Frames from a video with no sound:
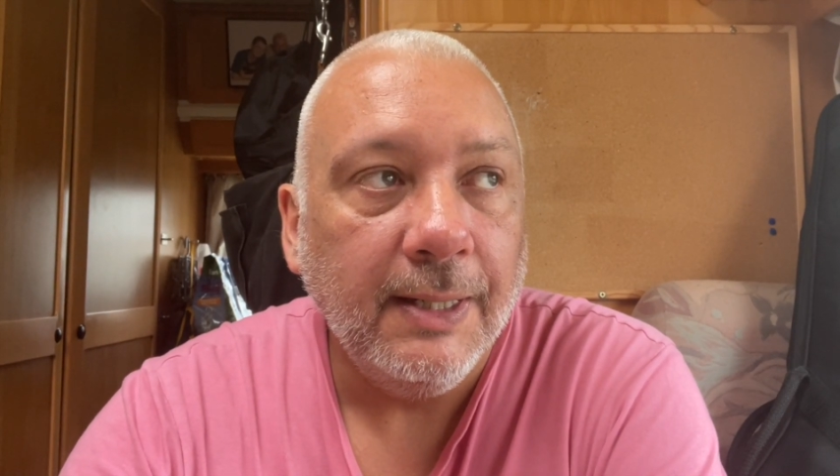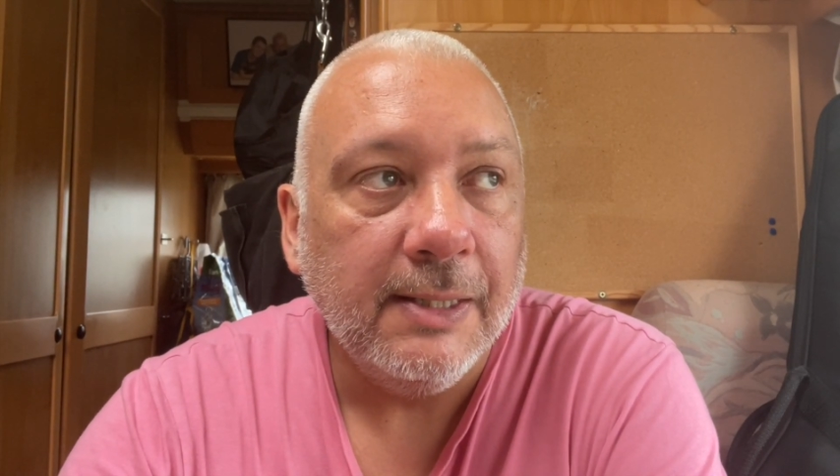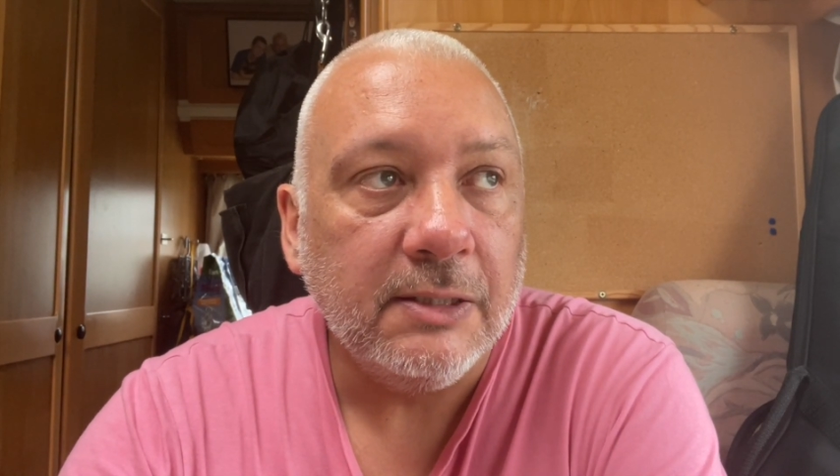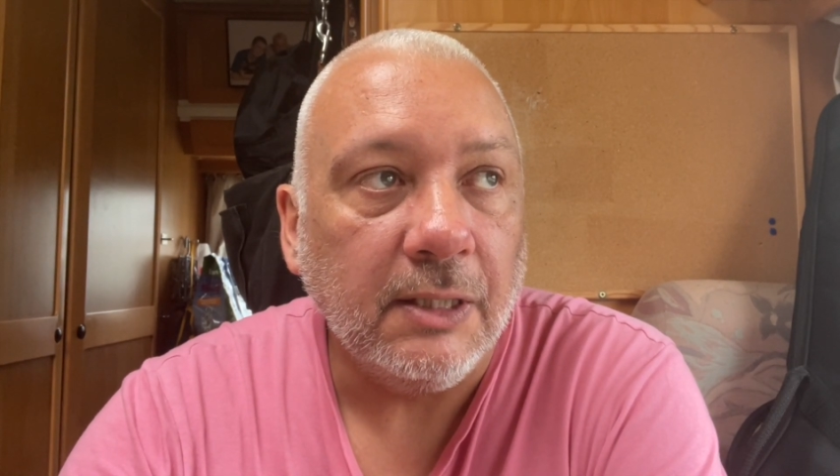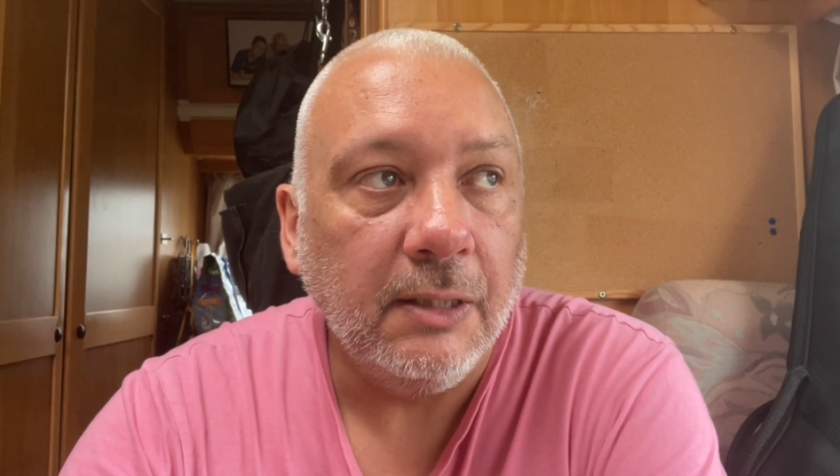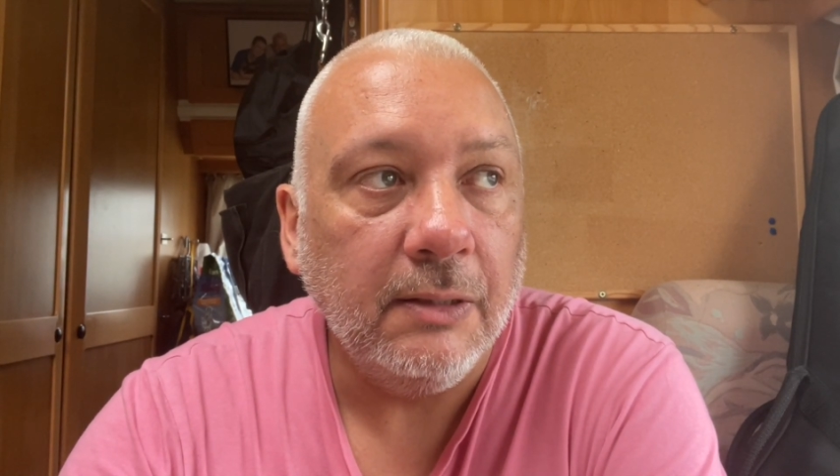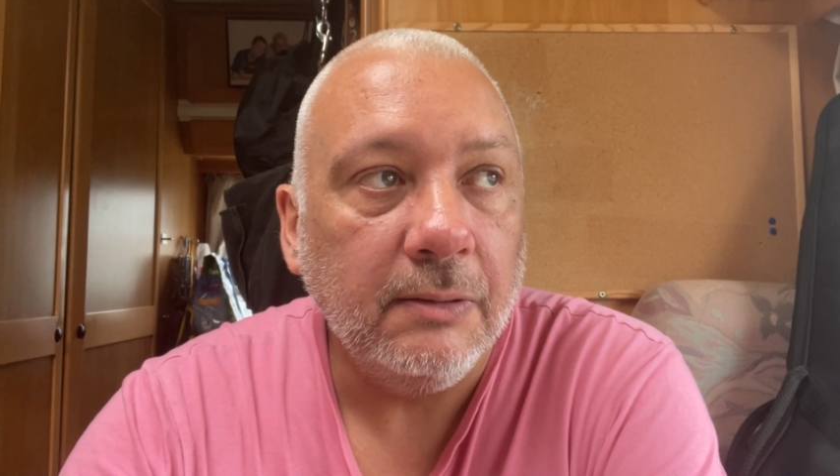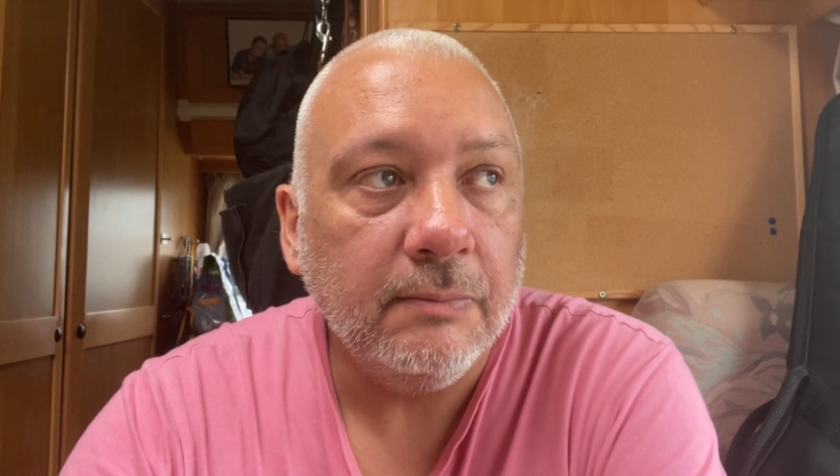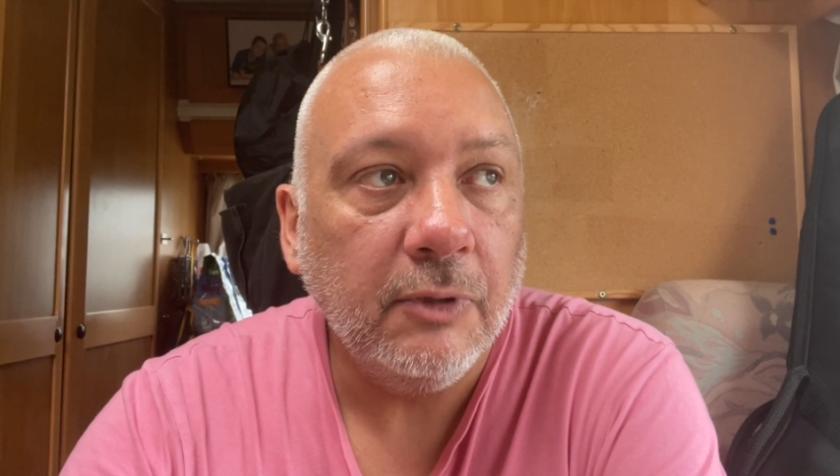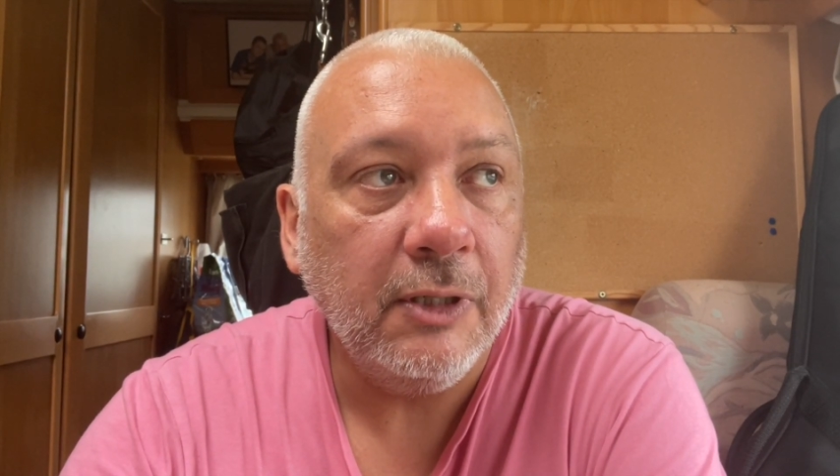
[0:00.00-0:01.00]
So
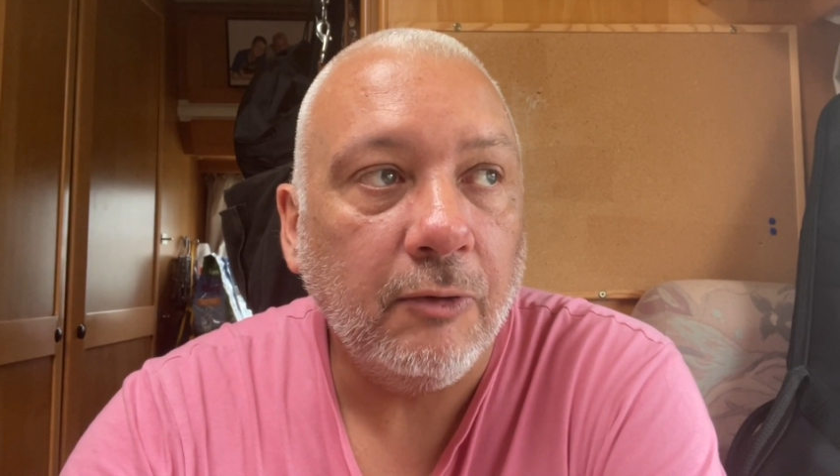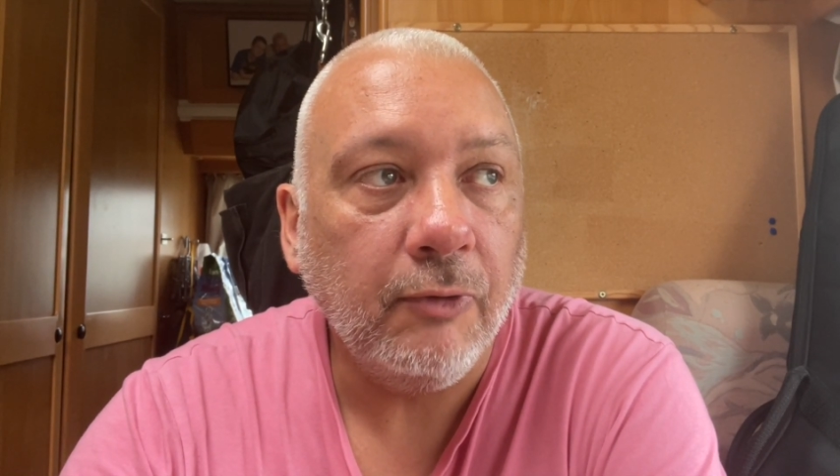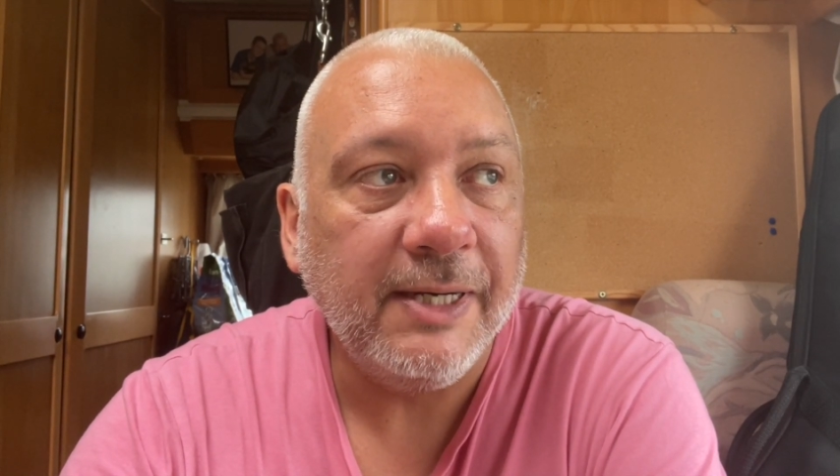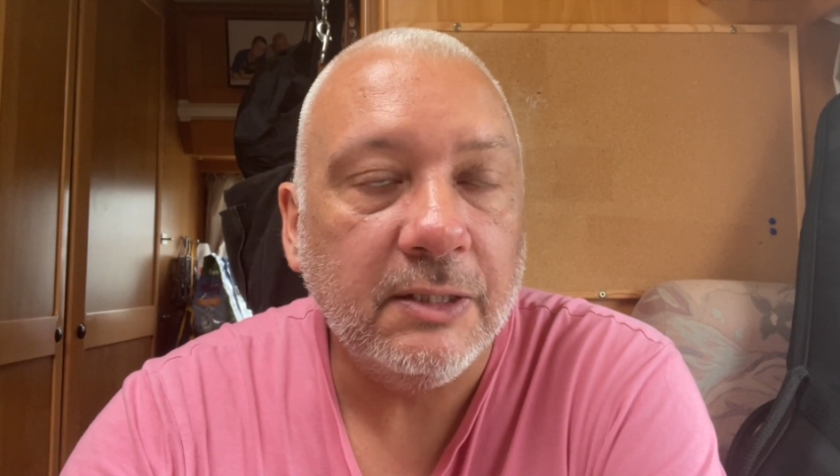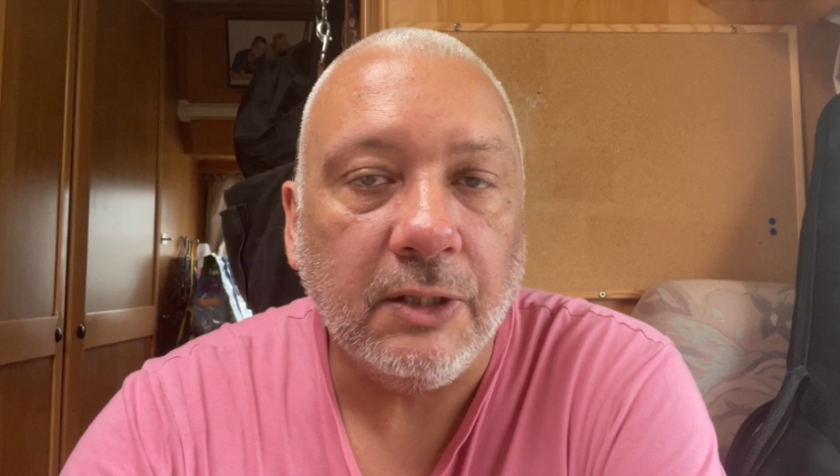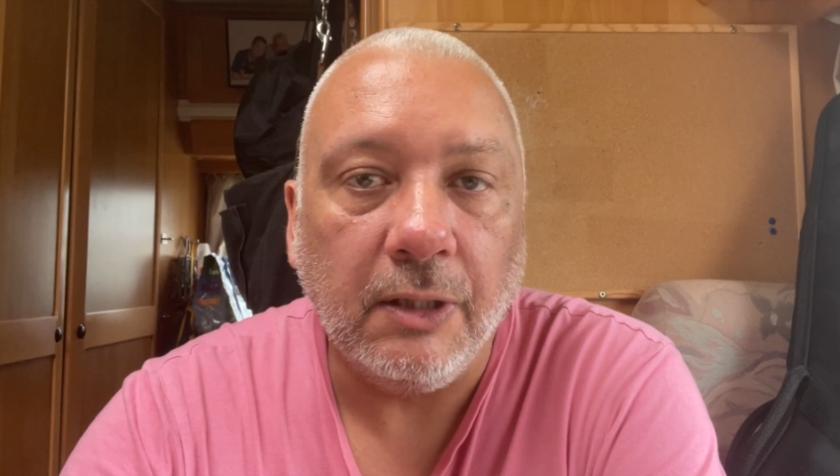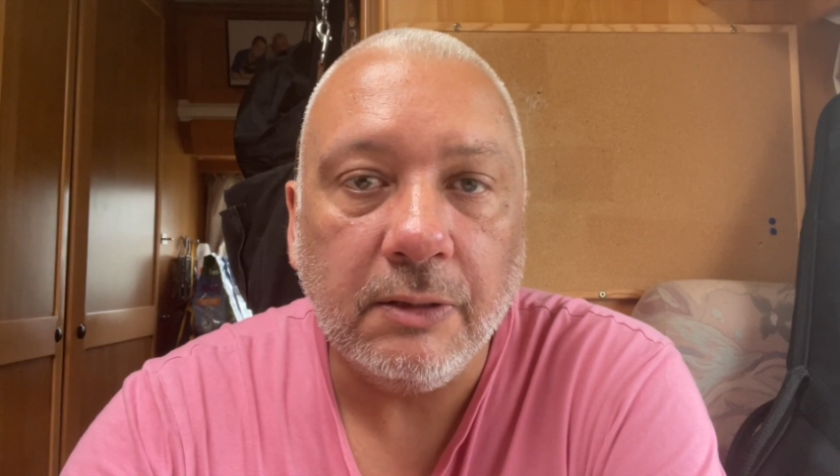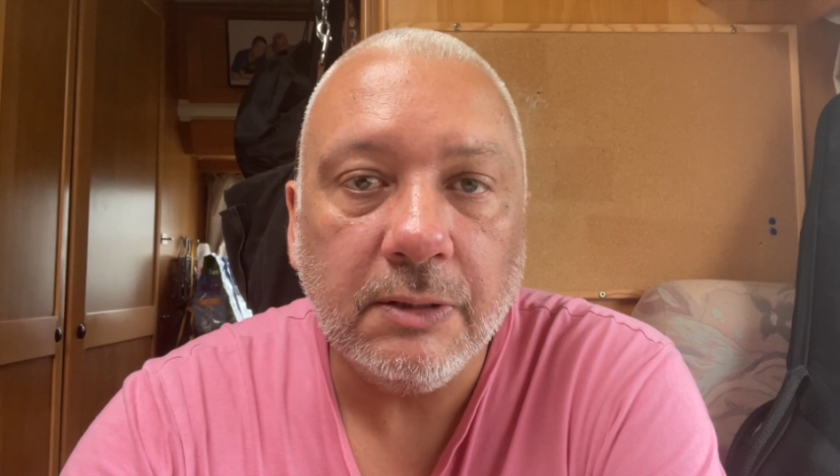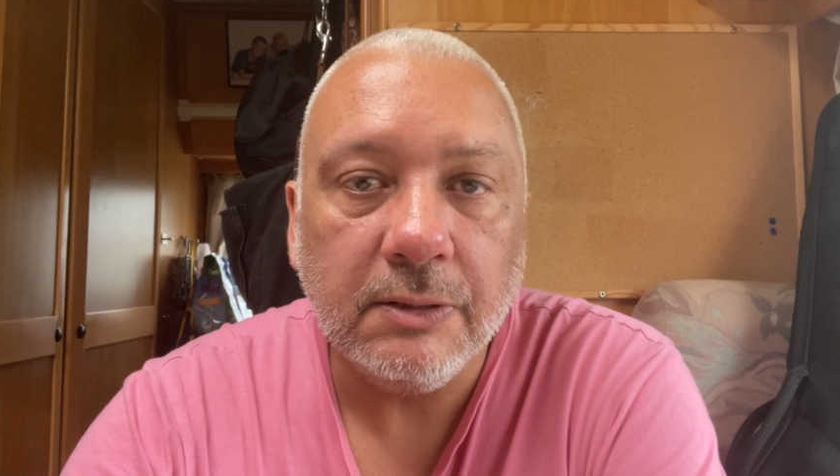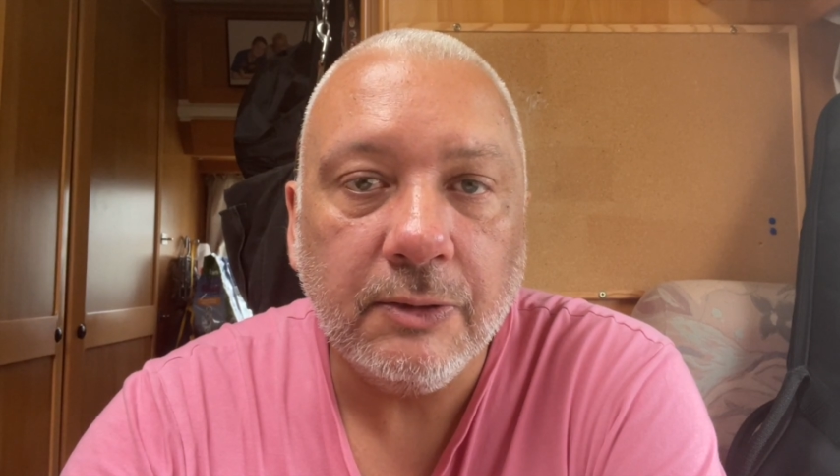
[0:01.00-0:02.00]
not a great start